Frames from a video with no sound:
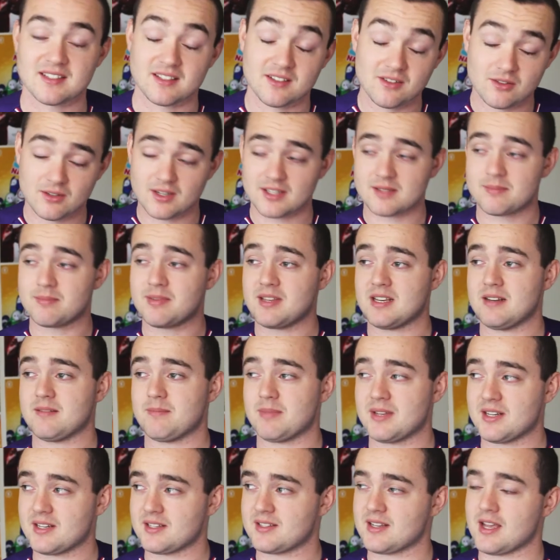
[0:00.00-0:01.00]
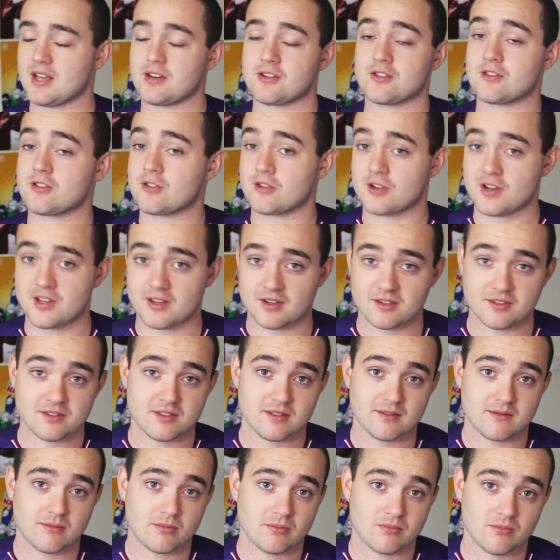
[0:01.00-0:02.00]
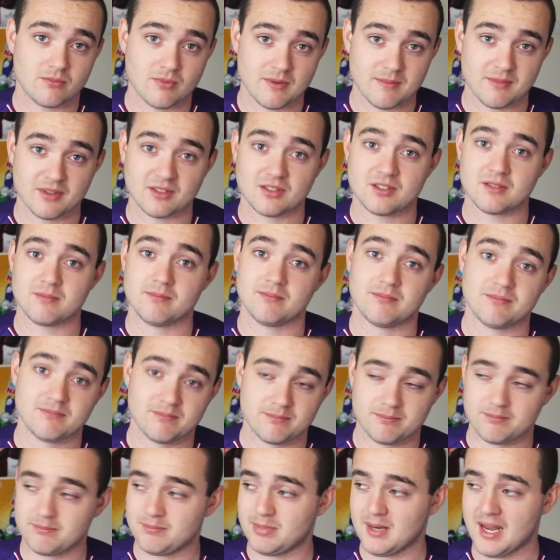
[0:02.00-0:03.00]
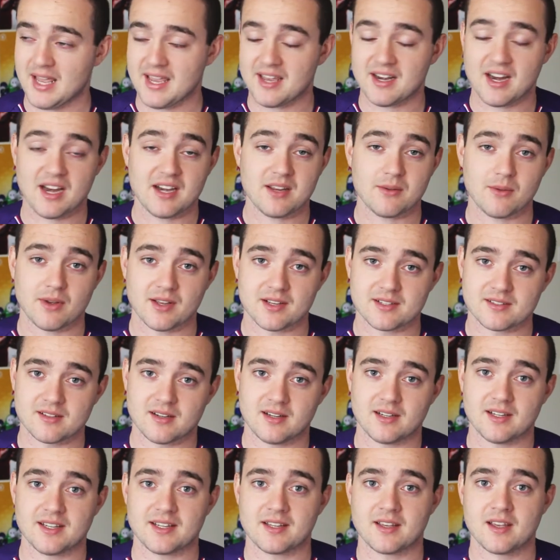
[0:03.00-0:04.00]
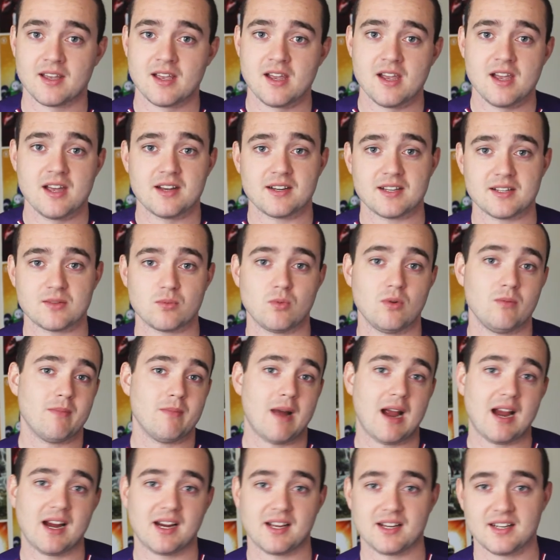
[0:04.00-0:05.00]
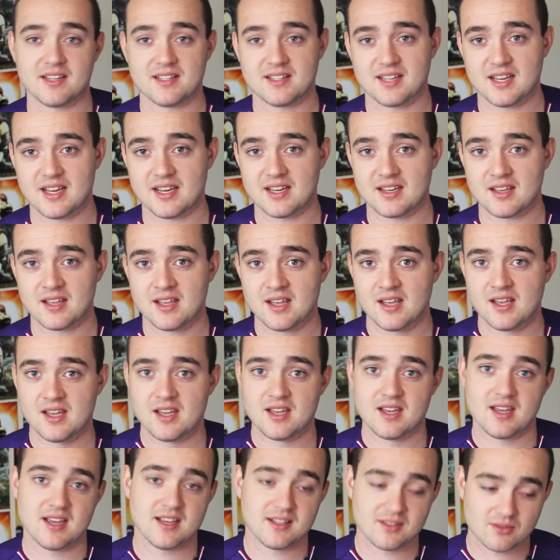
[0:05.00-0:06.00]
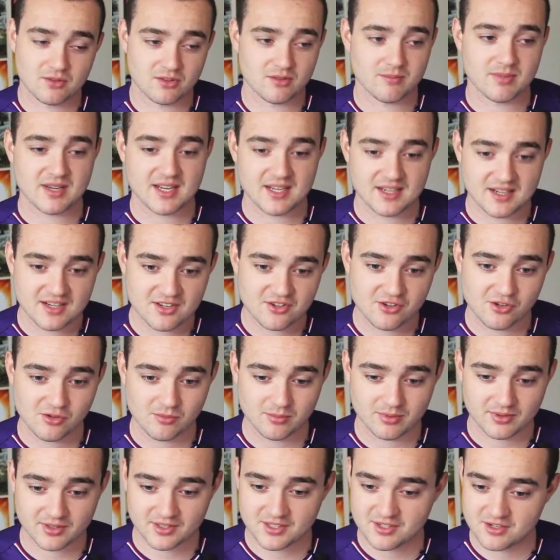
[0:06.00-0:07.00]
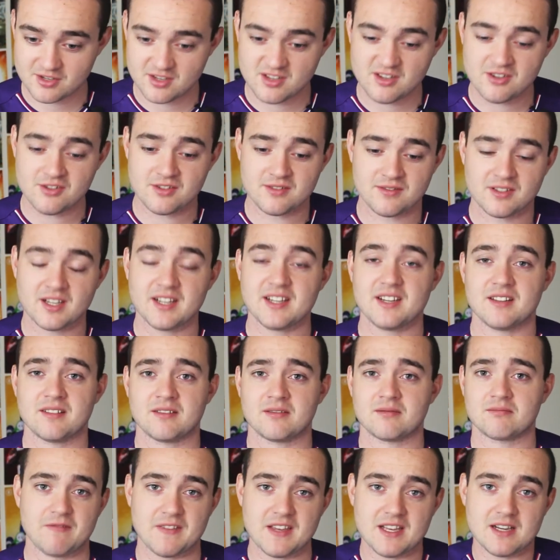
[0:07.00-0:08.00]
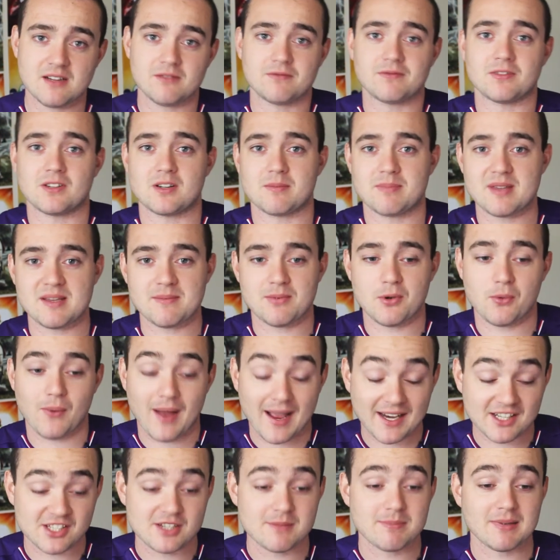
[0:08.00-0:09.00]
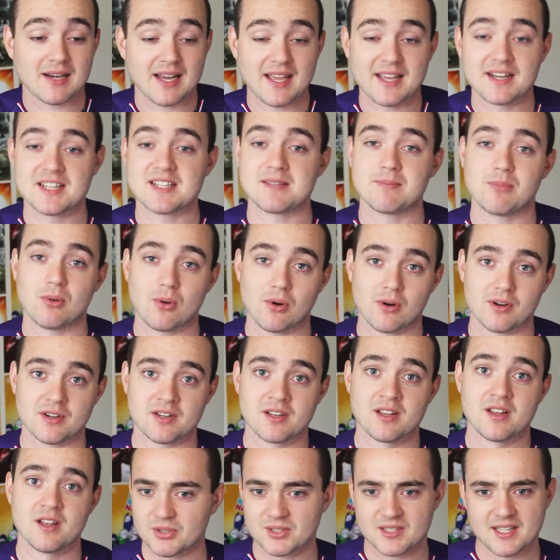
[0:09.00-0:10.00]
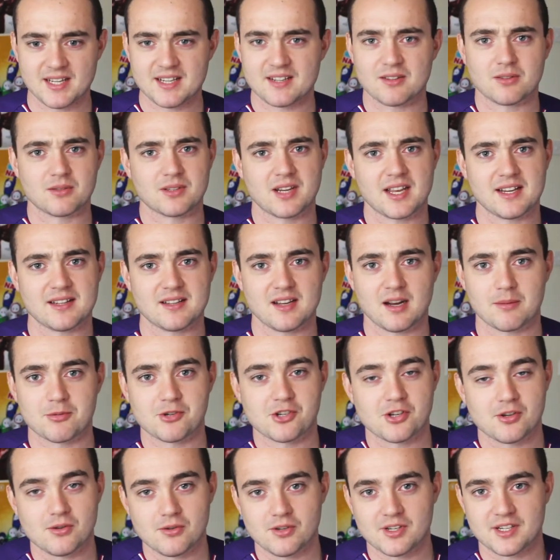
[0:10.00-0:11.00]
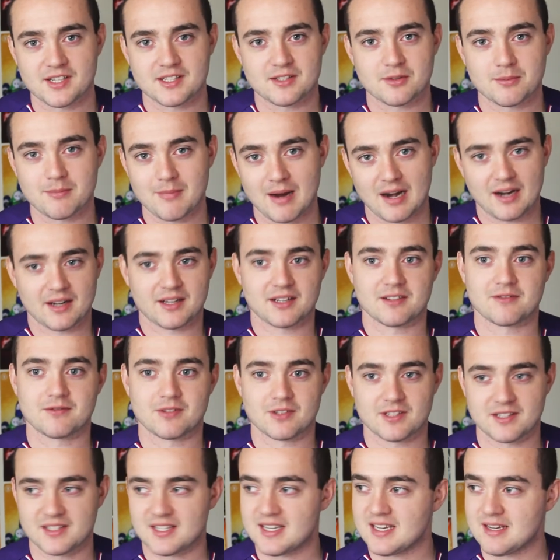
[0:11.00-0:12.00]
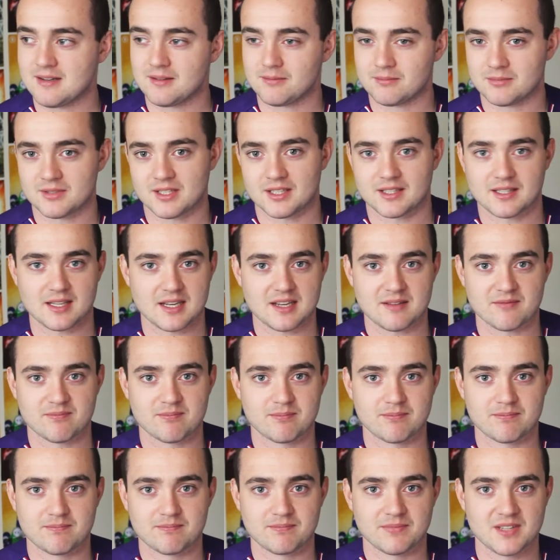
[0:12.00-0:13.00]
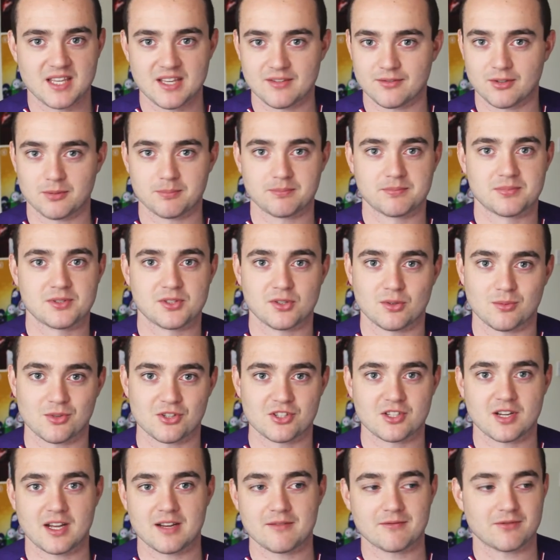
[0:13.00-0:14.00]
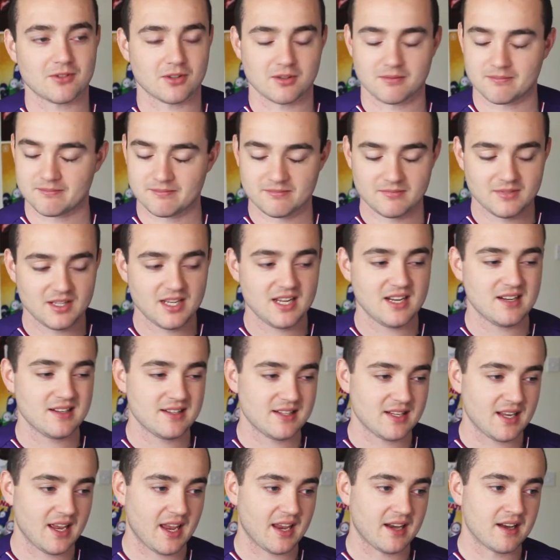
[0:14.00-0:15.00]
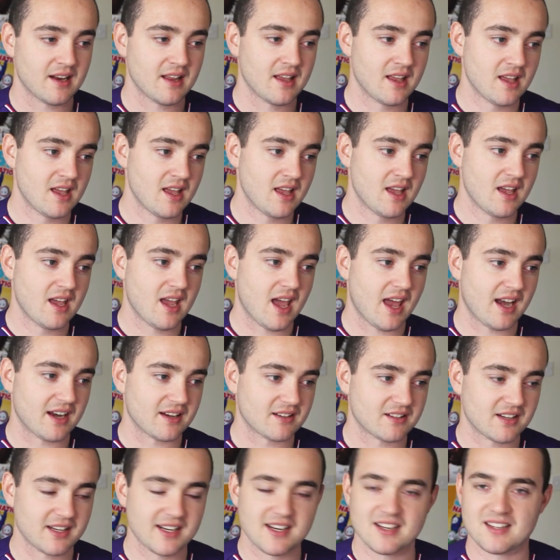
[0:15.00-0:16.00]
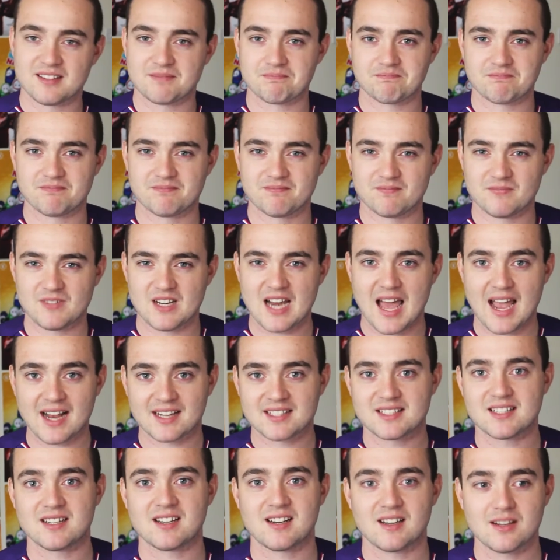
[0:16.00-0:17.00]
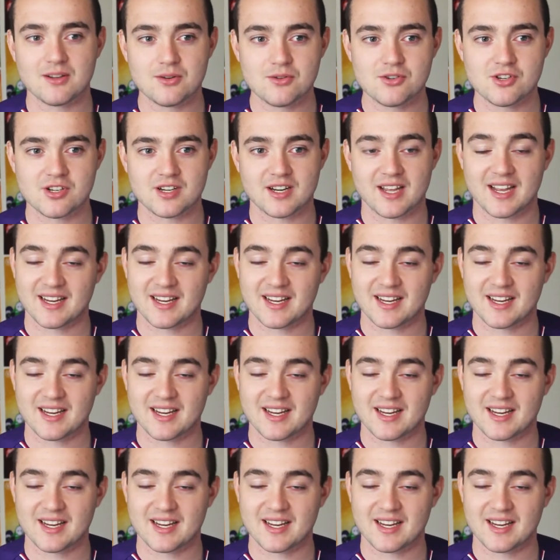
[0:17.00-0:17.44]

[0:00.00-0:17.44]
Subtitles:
I know that's being a bit exaggeratory because women can play it anyway. It's not like this marketing thing is going to be an issue, but you just kind of feel for the people who actually play the sport, but they don't get the opportunity to market for the team that they give up so much time for. Insane. And it kind of lacks inclusion.